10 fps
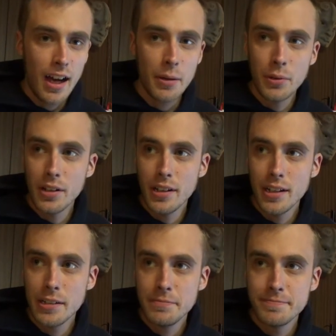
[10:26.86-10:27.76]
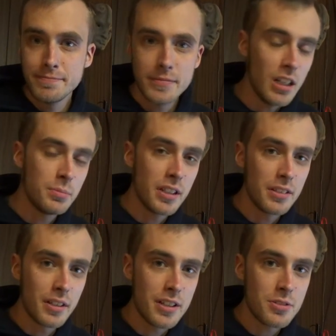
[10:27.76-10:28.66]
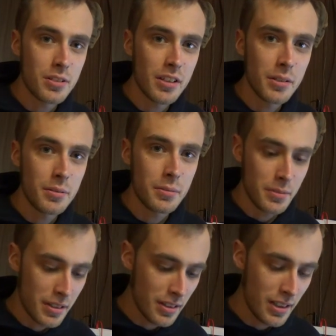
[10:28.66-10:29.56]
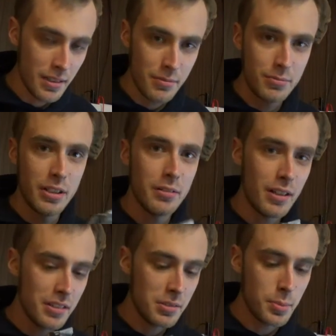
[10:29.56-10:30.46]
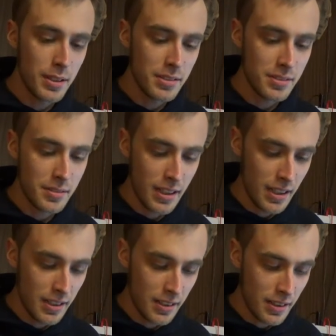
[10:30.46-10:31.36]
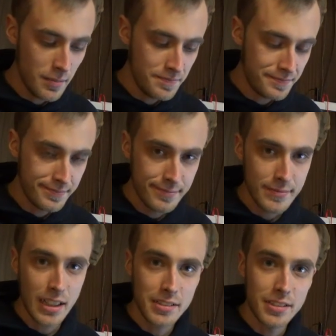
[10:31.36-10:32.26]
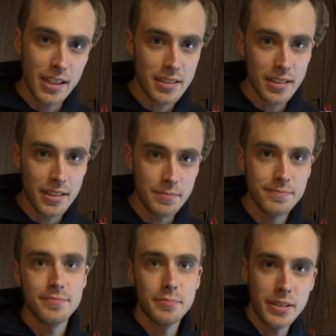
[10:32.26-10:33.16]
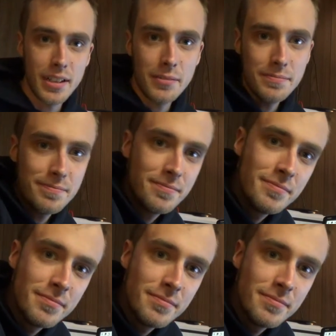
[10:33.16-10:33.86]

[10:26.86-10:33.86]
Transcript: I will uh, update you guys shortly with a uh, video on this piece and um, I'll see you guys later. Peace out.